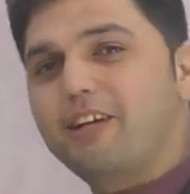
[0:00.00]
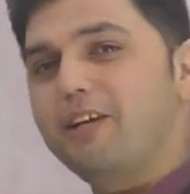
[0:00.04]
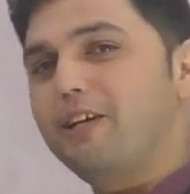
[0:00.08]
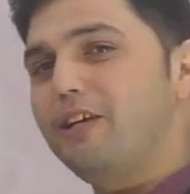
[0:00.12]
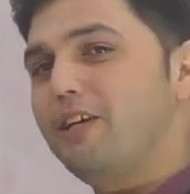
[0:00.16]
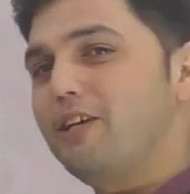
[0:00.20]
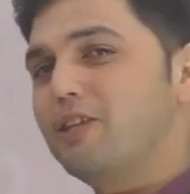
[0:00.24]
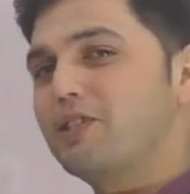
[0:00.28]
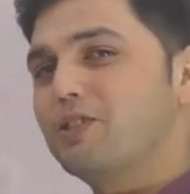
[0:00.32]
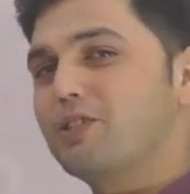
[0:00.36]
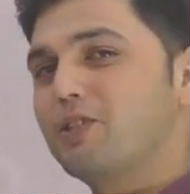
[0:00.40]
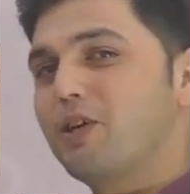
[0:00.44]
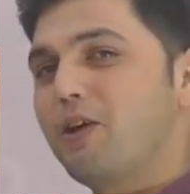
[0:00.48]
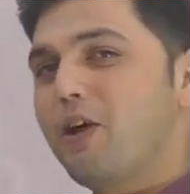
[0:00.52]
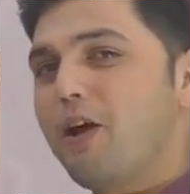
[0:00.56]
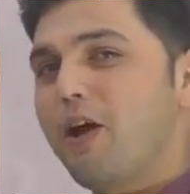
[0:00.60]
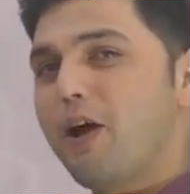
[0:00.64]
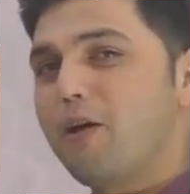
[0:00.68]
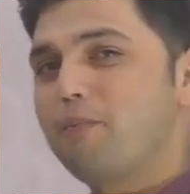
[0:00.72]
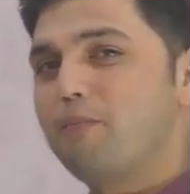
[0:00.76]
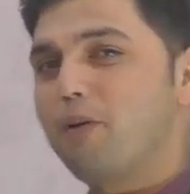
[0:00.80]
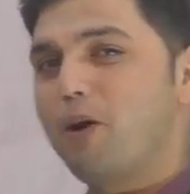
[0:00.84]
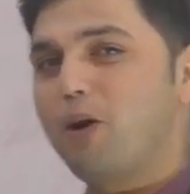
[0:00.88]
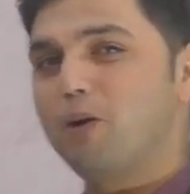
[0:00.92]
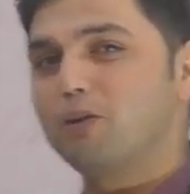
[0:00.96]
It is
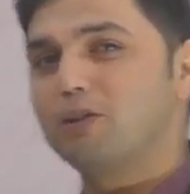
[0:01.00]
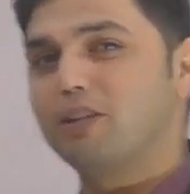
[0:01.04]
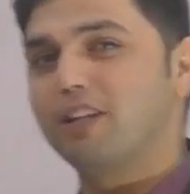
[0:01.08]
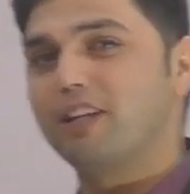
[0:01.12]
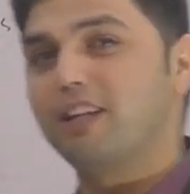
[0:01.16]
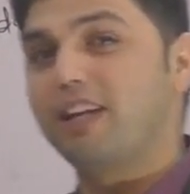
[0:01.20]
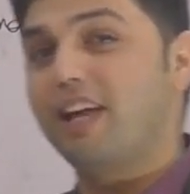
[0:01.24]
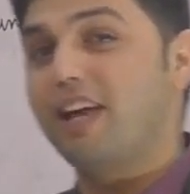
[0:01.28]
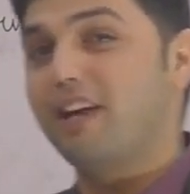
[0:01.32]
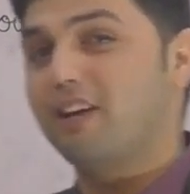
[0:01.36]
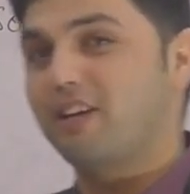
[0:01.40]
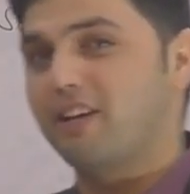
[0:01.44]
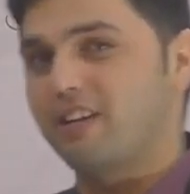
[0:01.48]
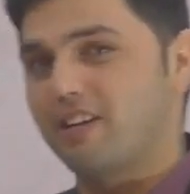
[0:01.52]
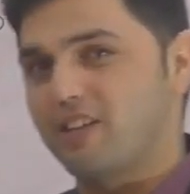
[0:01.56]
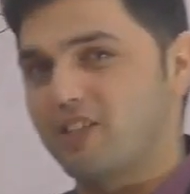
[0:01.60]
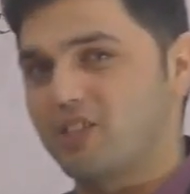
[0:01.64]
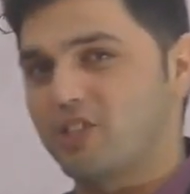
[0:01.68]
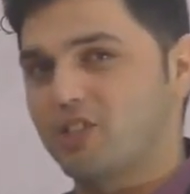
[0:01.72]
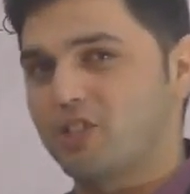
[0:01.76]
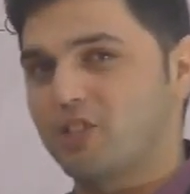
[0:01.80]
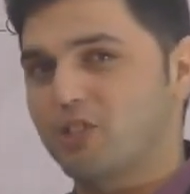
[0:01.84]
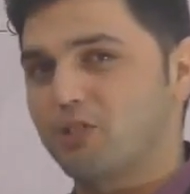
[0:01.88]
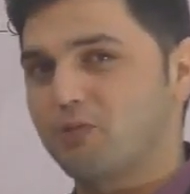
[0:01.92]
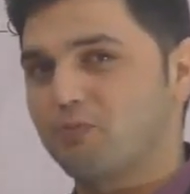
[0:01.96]
about the
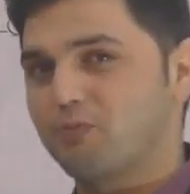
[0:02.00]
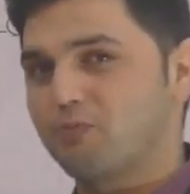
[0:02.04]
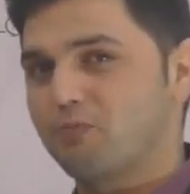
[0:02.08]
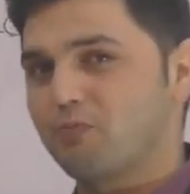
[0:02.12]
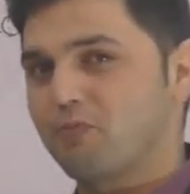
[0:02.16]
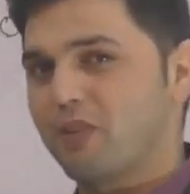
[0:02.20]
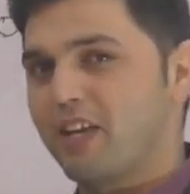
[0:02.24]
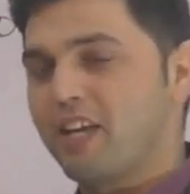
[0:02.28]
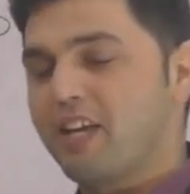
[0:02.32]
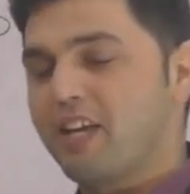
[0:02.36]
letters.